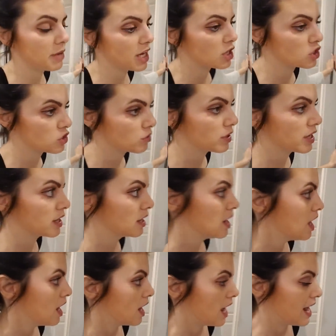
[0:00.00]
make sure,
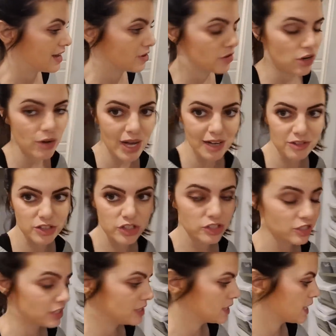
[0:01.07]
I don't know how
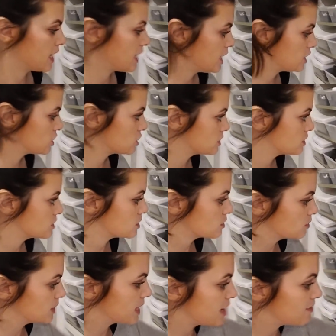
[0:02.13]
dirty the cage is or
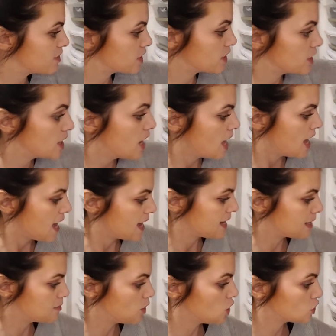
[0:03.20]
whatever. And
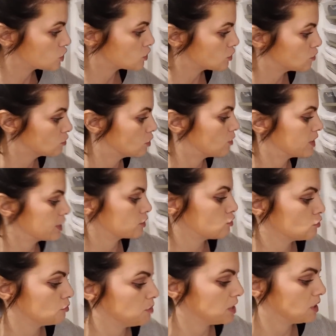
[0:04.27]
I'm also going
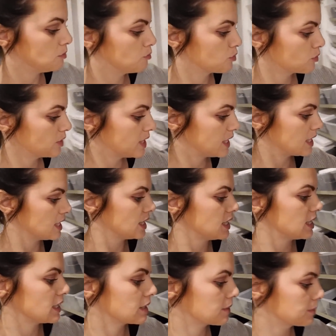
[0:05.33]
to be
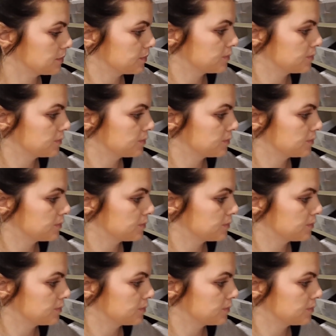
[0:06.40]
bringing,